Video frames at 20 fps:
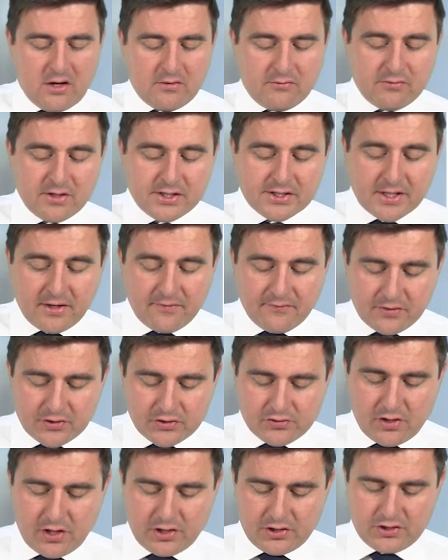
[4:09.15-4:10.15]
Risk
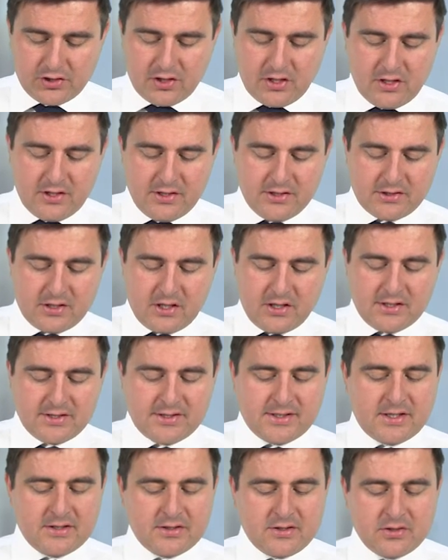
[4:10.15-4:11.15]
infrastructure is kind of
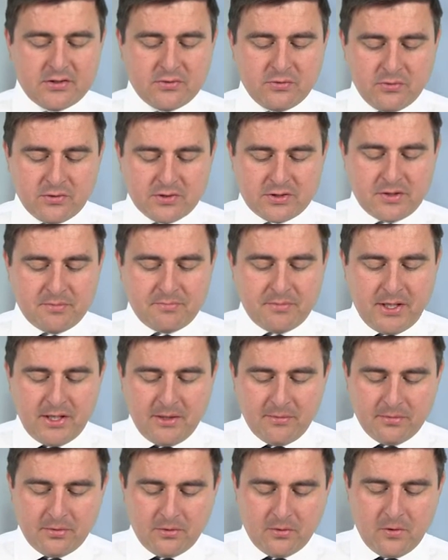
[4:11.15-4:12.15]
centered towards the
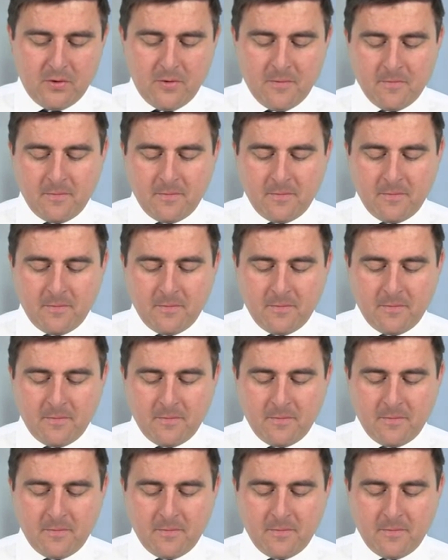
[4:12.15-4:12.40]
people,